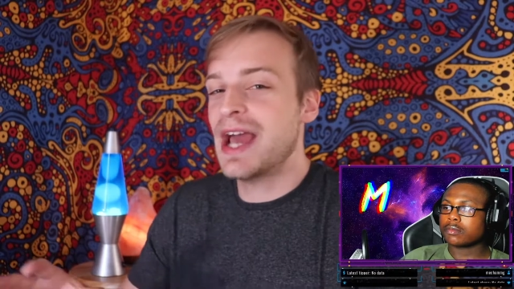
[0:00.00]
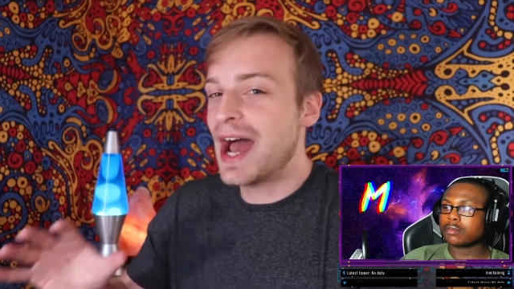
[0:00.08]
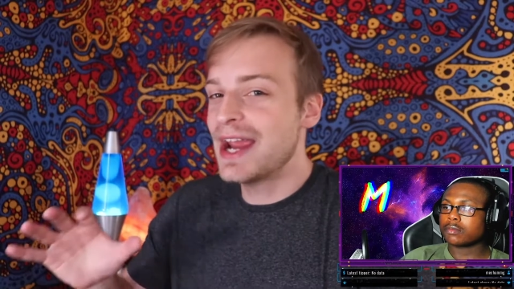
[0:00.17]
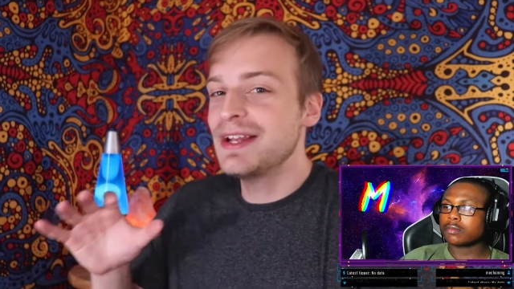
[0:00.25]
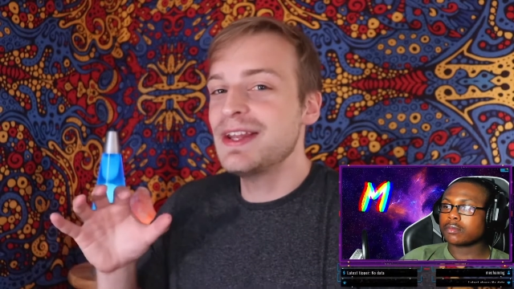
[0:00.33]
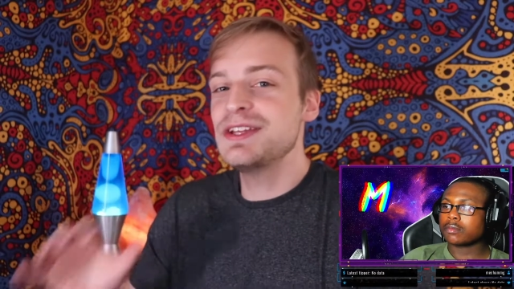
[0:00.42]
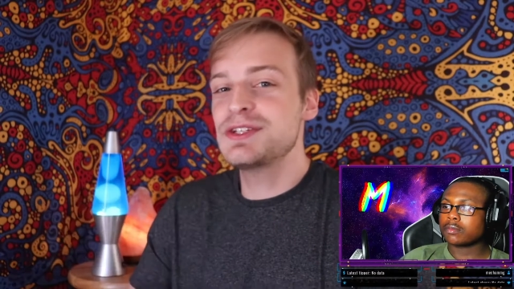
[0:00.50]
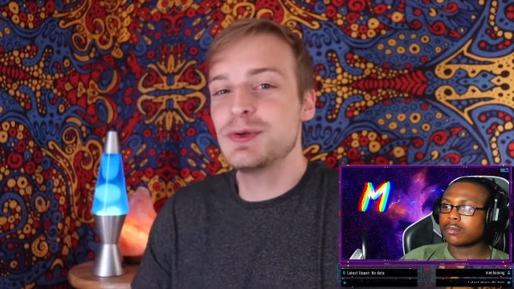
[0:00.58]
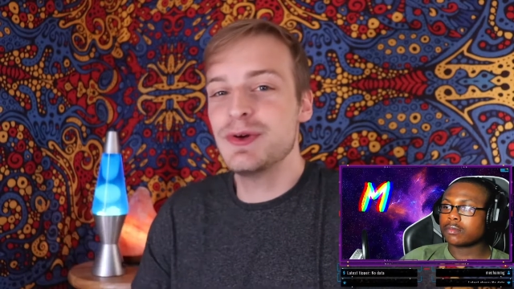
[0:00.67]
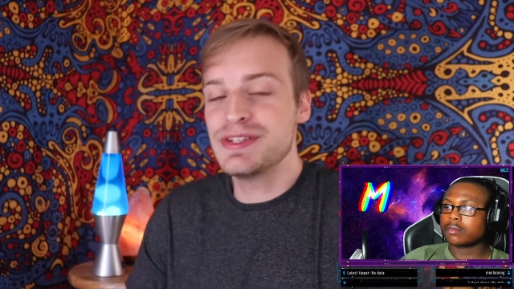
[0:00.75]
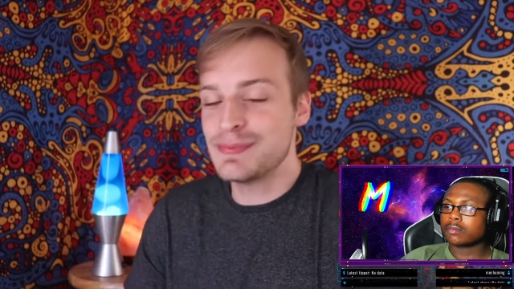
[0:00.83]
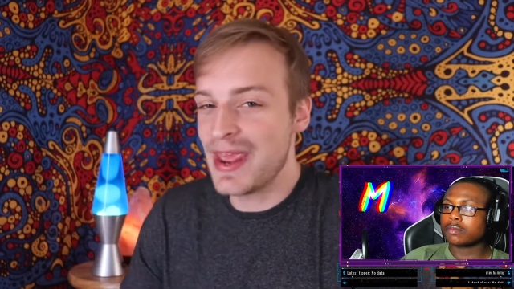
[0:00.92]
Speaker 1: titling
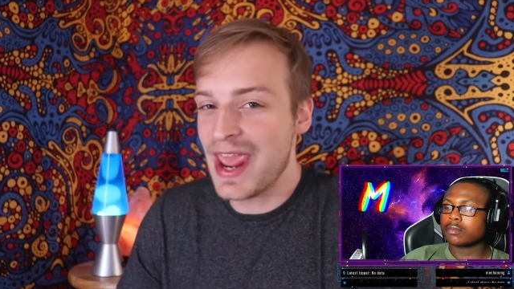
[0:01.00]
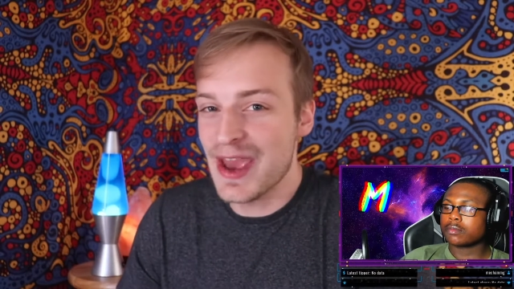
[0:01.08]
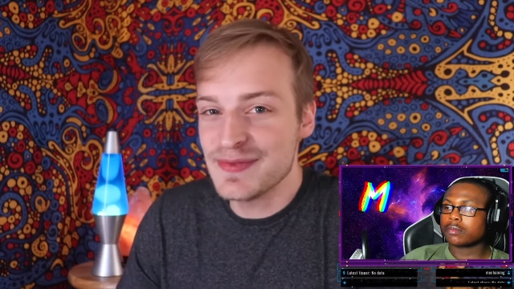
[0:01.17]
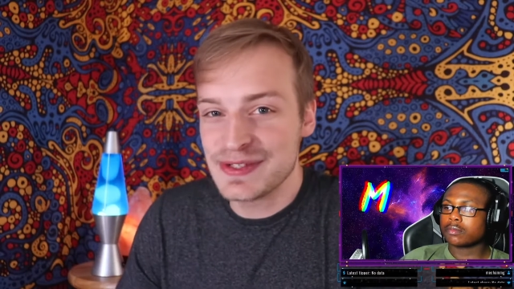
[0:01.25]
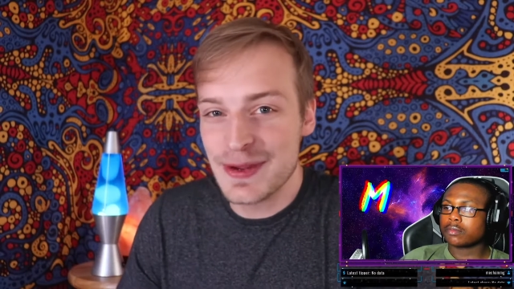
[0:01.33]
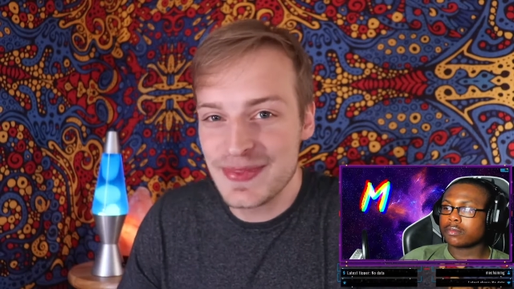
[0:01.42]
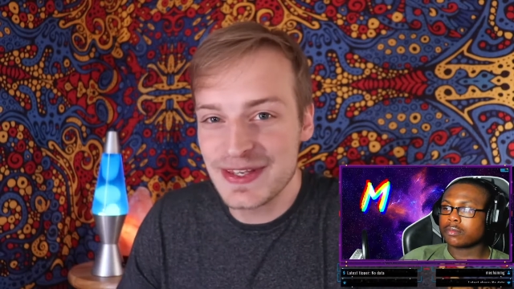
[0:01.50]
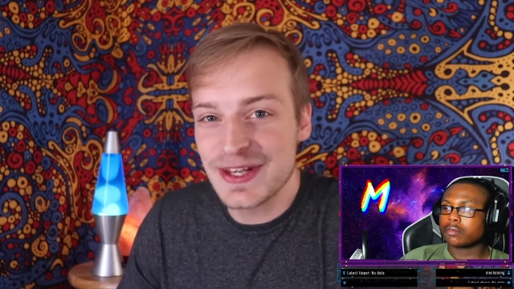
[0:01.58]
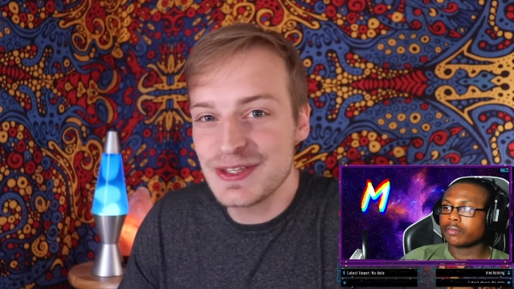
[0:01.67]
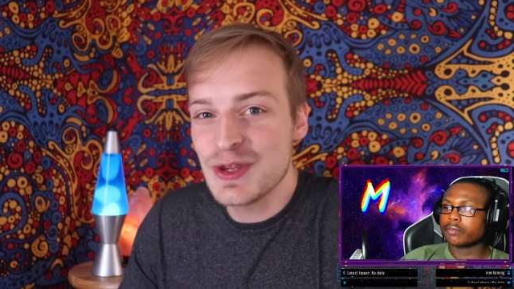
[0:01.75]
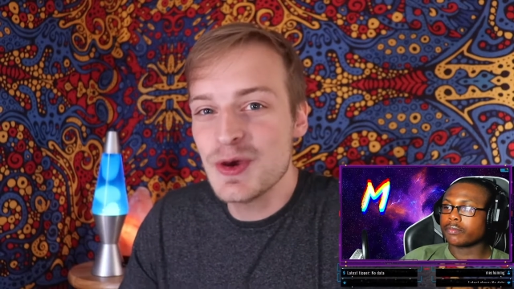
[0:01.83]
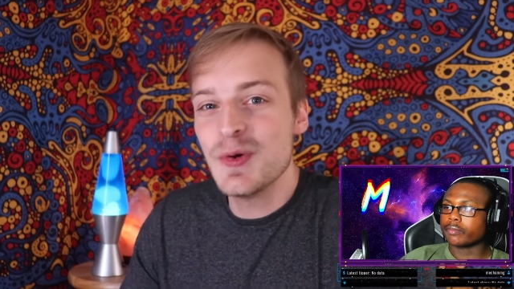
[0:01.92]
choice may have something
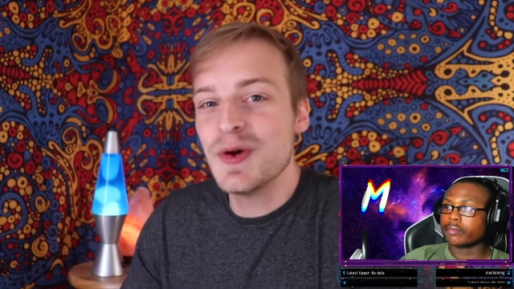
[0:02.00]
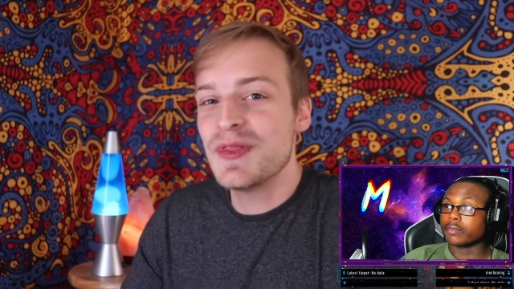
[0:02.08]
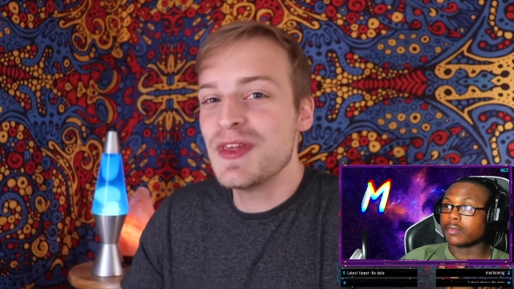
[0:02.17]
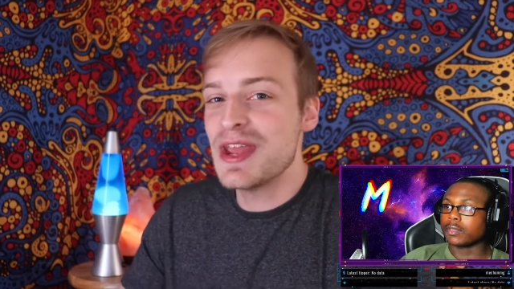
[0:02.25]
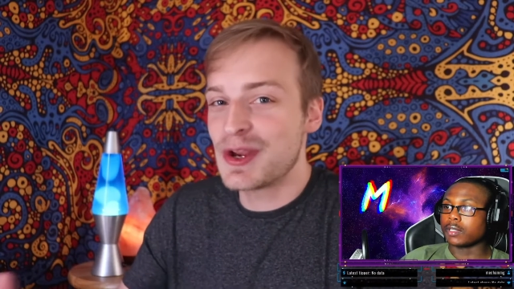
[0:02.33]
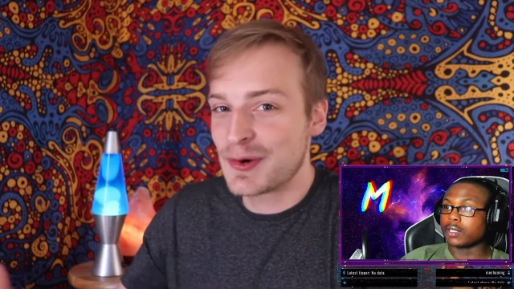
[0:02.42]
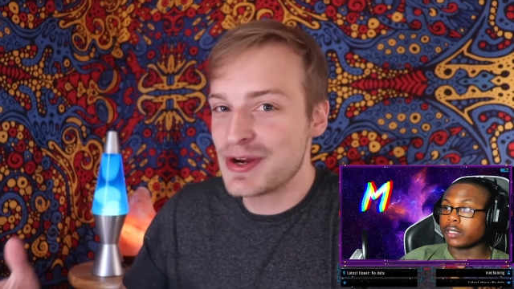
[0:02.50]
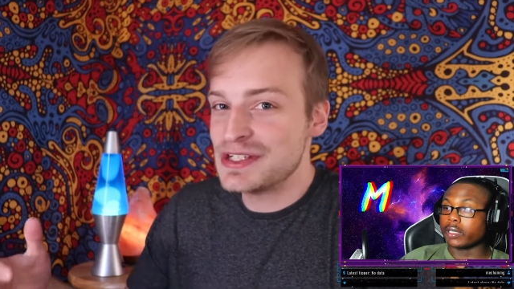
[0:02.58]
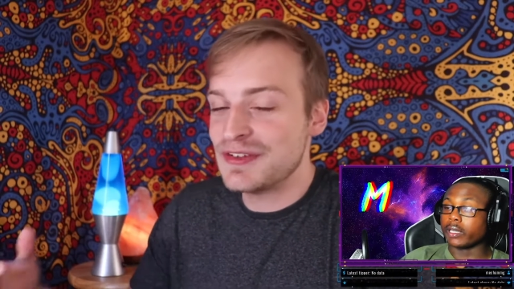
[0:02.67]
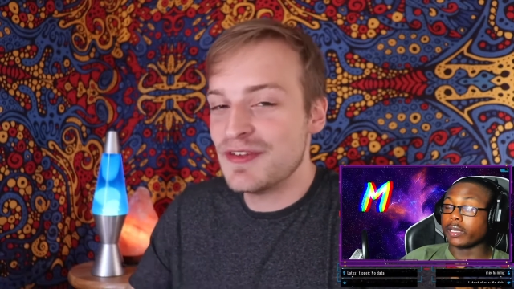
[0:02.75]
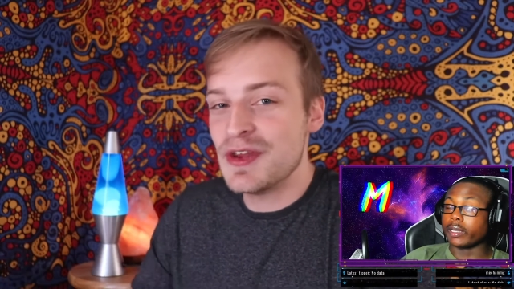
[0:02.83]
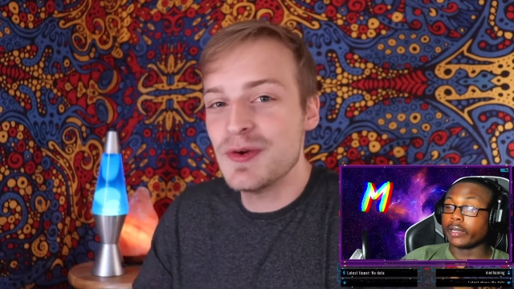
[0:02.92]
to do with the increased
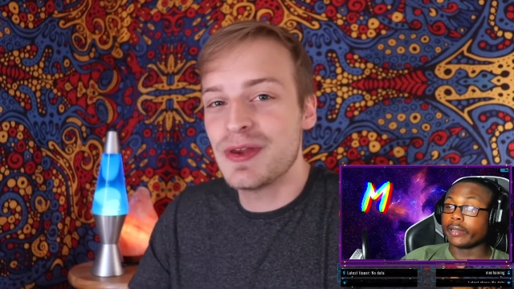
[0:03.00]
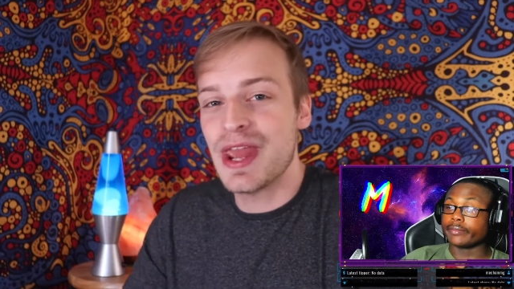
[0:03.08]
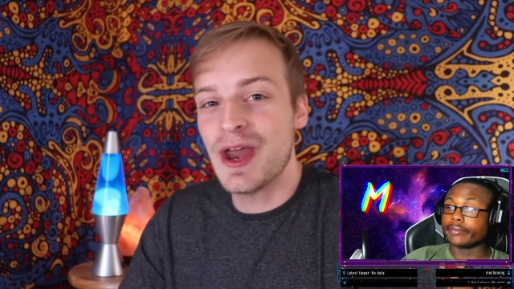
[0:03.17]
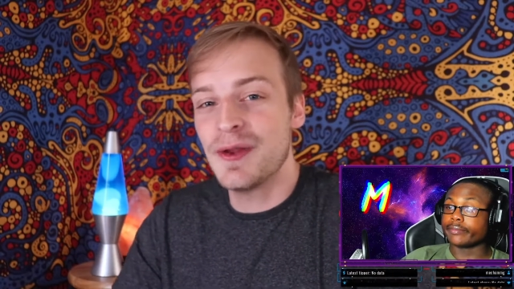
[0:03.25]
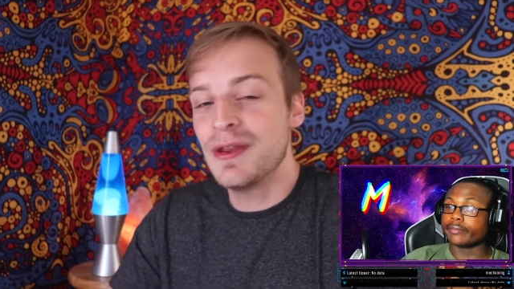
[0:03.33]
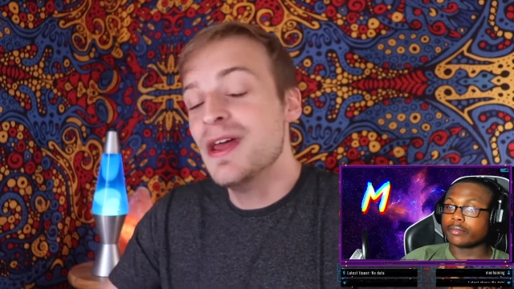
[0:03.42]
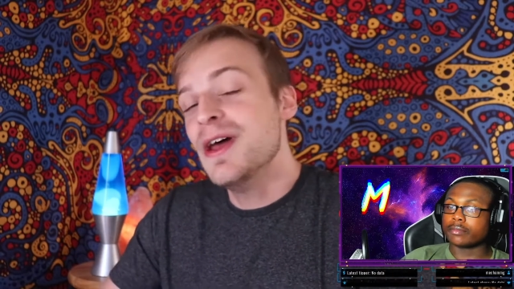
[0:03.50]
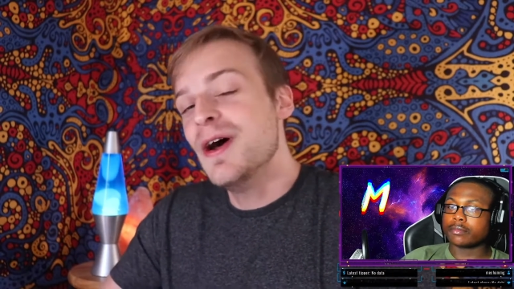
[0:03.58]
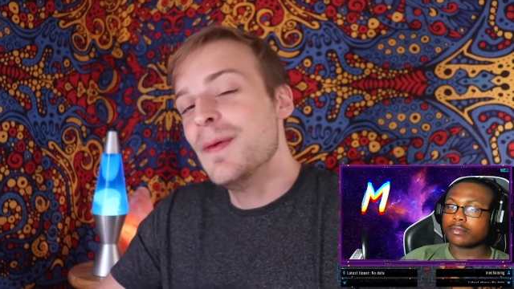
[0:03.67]
yeah. view count.